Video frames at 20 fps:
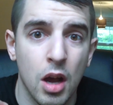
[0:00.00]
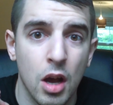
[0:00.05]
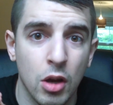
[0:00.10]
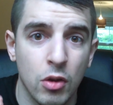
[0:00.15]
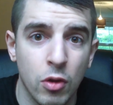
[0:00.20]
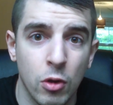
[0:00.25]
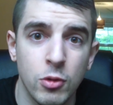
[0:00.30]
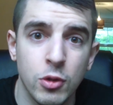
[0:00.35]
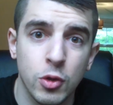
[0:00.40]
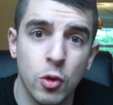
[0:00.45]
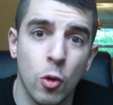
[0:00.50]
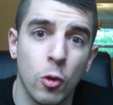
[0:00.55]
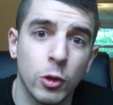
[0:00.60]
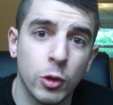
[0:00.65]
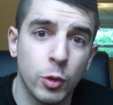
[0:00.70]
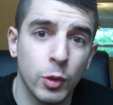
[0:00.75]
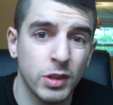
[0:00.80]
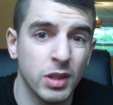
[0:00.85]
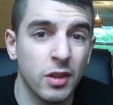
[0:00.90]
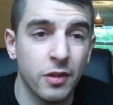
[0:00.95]
a Gross Gore
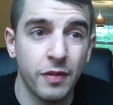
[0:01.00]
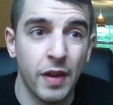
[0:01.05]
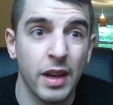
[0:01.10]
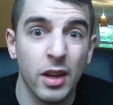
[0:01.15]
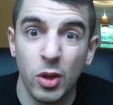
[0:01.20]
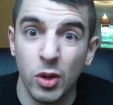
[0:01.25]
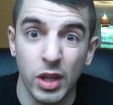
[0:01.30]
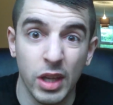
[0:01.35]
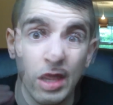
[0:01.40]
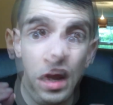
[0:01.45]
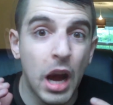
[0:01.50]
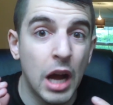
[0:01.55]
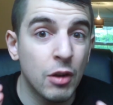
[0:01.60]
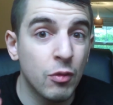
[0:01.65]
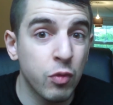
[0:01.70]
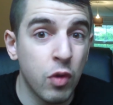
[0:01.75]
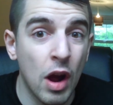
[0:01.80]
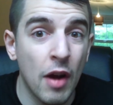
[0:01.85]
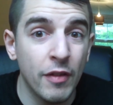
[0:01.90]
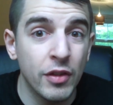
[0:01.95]
Twisted Fate hoodie. I'd
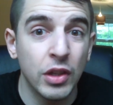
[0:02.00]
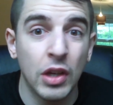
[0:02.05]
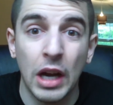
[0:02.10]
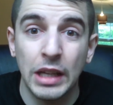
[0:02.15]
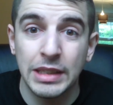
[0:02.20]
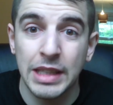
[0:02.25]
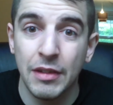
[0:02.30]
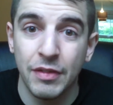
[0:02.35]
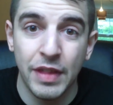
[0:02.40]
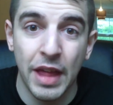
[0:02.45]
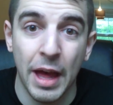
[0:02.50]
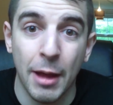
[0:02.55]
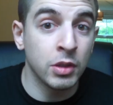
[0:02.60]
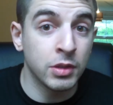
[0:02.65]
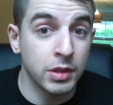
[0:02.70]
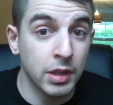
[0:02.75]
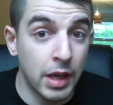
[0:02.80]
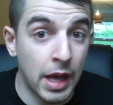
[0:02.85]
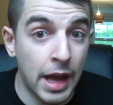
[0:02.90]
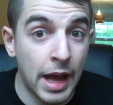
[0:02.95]
rather you guys have that.
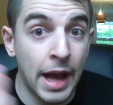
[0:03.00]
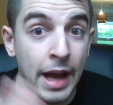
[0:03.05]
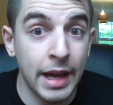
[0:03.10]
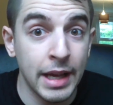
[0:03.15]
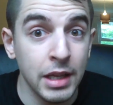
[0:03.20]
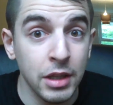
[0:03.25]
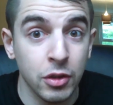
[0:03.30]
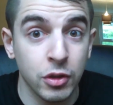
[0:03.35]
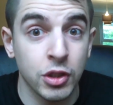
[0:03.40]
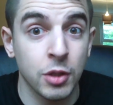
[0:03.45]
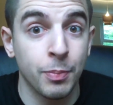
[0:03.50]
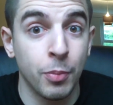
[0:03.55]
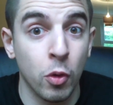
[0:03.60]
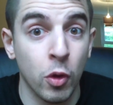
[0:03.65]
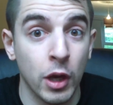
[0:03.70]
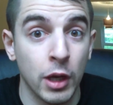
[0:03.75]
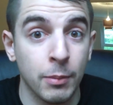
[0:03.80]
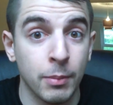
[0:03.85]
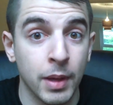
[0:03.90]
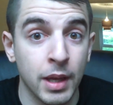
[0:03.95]
Because A, you're
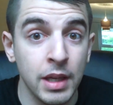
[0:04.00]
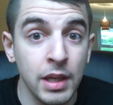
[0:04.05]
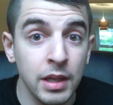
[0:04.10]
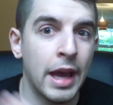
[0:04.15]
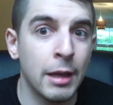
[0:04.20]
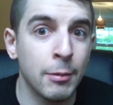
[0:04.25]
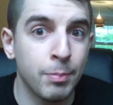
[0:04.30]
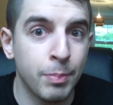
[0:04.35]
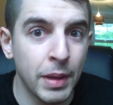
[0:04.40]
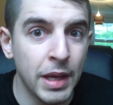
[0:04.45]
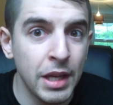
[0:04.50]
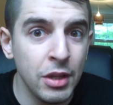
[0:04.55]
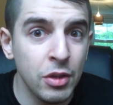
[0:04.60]
supporting me, and B,